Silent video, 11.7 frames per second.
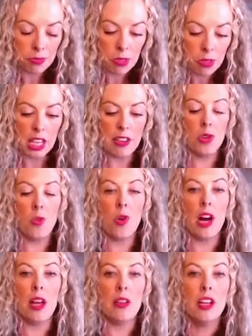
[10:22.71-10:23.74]
if you
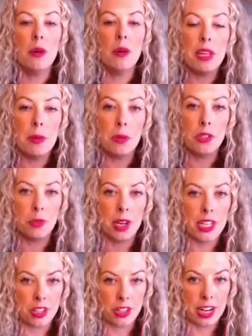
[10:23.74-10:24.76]
want people to raise
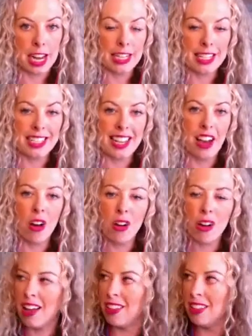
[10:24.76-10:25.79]
their hand and say,
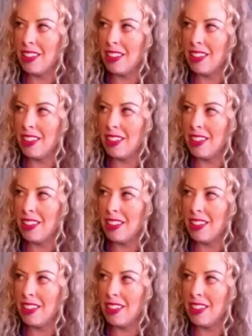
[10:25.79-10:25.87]
oh,